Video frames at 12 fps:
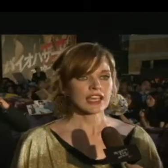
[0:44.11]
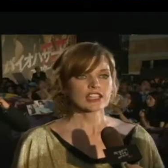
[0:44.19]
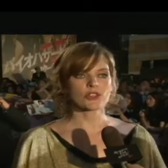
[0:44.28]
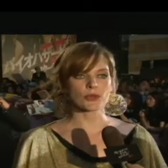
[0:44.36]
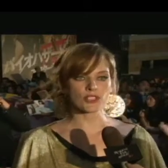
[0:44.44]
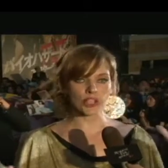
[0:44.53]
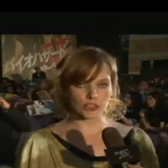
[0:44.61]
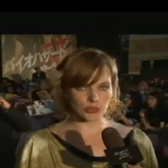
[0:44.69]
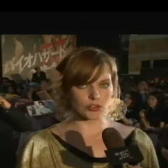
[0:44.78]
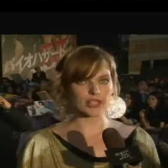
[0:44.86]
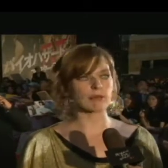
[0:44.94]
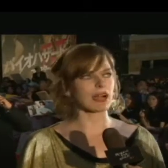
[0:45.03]
So we took
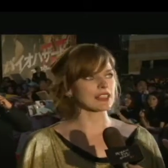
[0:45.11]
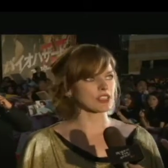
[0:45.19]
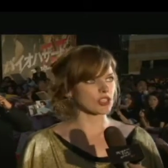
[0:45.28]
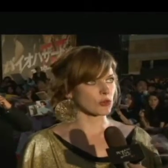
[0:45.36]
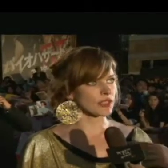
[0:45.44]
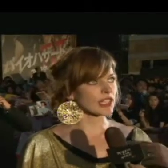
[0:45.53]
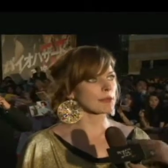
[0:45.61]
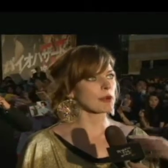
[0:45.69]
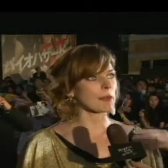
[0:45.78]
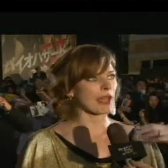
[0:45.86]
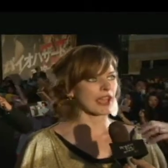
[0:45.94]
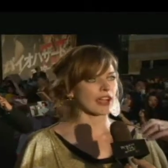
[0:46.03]
3 months to really
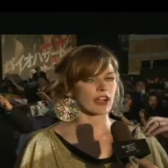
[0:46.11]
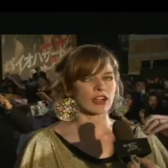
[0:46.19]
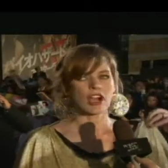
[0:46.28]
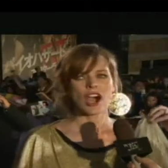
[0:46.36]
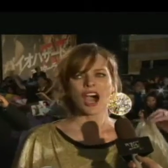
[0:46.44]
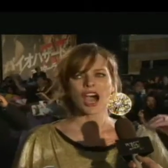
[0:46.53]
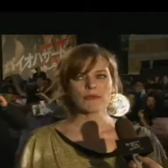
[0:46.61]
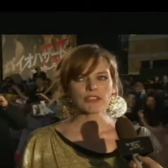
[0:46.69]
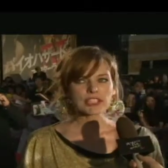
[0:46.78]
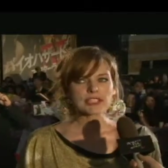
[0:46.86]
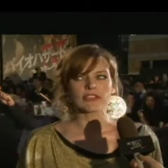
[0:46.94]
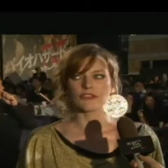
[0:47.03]
prepare,
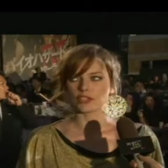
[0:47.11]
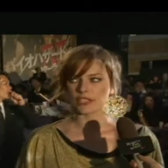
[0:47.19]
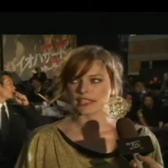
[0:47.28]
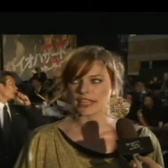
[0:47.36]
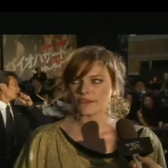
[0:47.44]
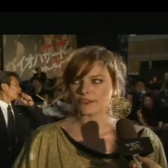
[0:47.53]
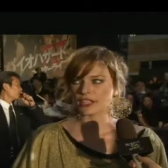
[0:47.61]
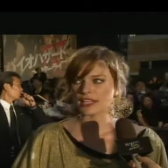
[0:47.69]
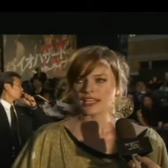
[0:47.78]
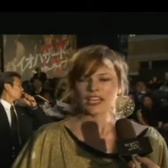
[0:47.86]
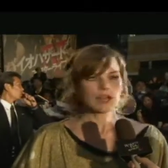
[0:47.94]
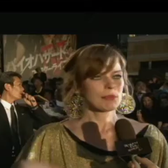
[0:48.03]
obviously for
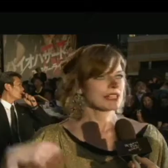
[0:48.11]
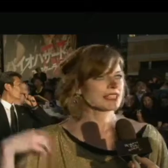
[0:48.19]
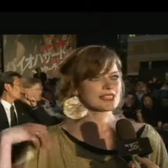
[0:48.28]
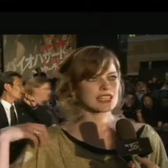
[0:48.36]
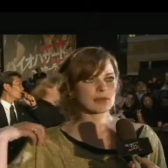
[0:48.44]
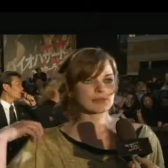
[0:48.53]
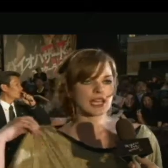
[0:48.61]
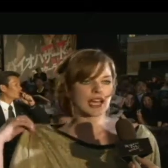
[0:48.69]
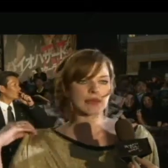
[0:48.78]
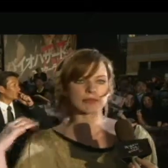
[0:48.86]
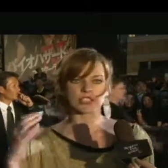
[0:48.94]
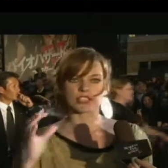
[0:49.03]
safety, but at the same
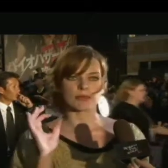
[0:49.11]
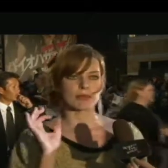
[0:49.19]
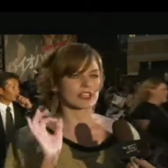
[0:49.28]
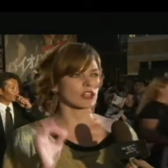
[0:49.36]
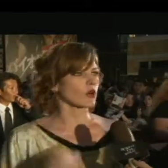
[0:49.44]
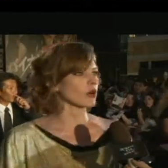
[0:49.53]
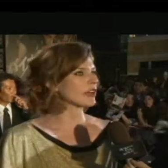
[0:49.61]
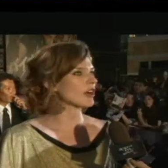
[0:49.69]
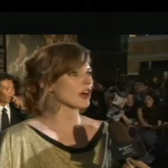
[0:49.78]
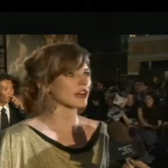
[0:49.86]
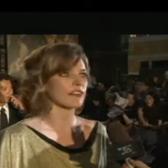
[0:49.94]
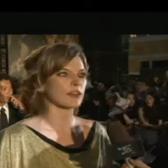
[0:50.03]
time, just to make the
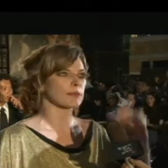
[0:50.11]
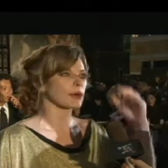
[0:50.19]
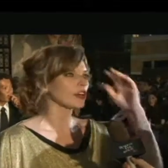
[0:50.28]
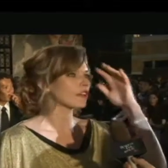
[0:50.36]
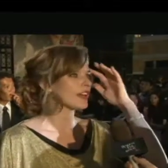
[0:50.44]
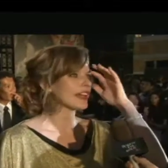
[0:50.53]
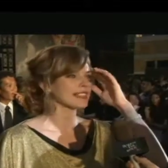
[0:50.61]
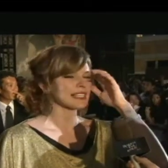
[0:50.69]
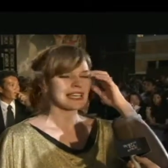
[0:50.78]
choreography perfect,